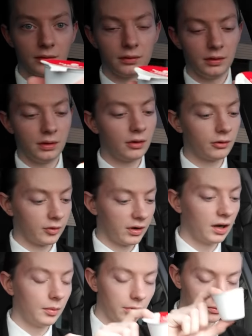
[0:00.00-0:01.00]
you know,
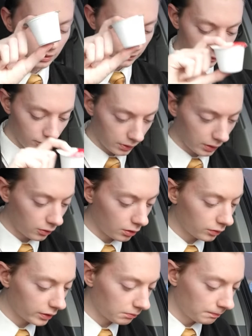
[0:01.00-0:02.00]
cup or whatever you want to
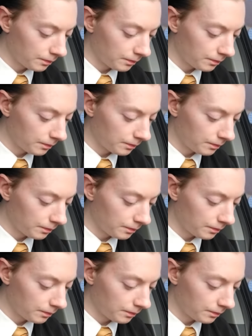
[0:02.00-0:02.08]
call it.